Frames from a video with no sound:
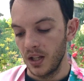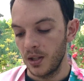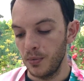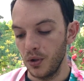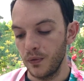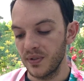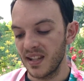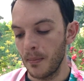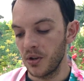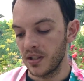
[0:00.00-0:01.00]
The Beautiful
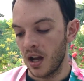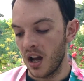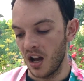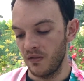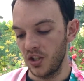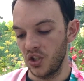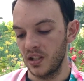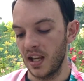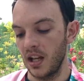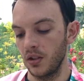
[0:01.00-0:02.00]
Summer is a heart-wrenching
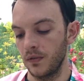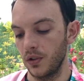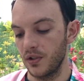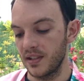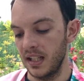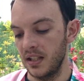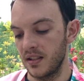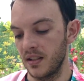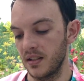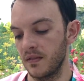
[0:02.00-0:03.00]
tale of lost
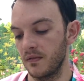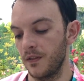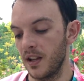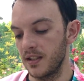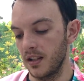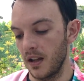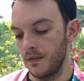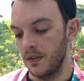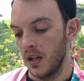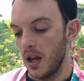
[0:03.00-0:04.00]
innocence and first
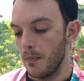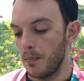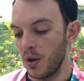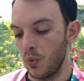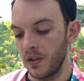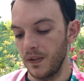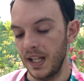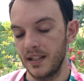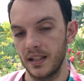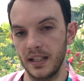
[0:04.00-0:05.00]
love by one of
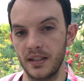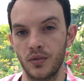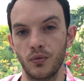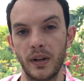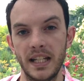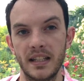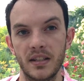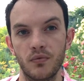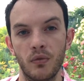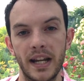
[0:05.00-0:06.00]
Italy's
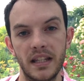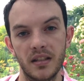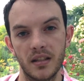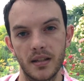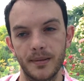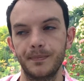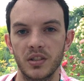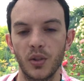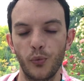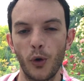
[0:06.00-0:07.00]
greatest writers."
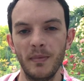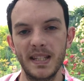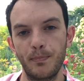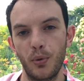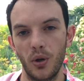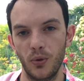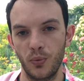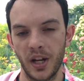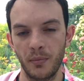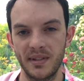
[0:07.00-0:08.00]
So from this book,
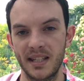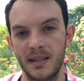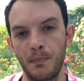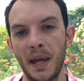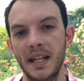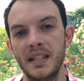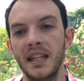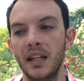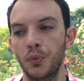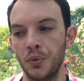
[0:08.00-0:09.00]
what I was
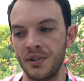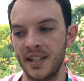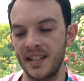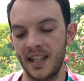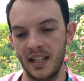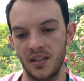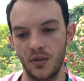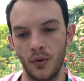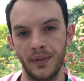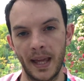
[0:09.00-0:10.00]
expecting was a
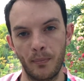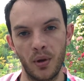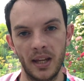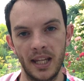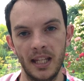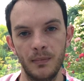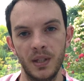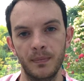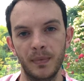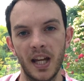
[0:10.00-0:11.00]
sense of that
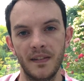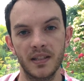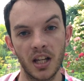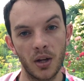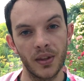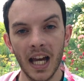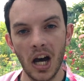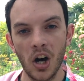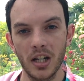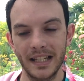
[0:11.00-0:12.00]
bohemian lifestyle,
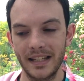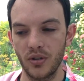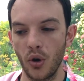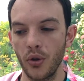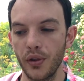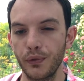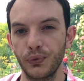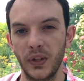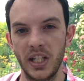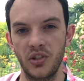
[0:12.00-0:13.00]
that artist on the
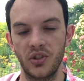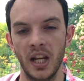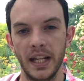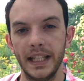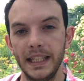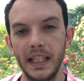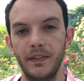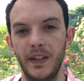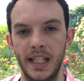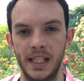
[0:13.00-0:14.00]
fringe
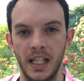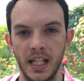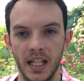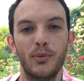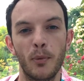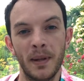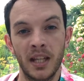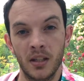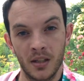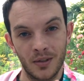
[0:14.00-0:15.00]
living, which would be